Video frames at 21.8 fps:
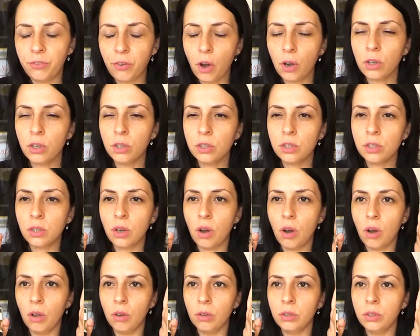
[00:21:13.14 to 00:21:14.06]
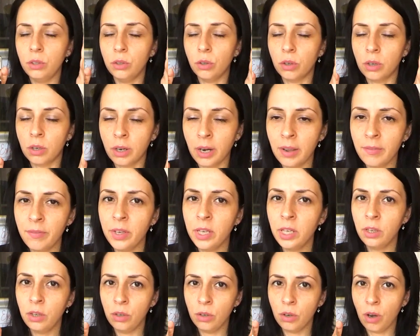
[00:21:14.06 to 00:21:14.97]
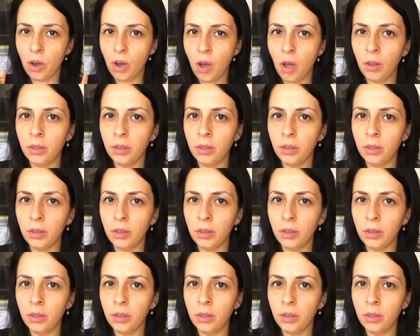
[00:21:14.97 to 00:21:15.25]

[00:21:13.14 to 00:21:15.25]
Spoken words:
focus on your revenue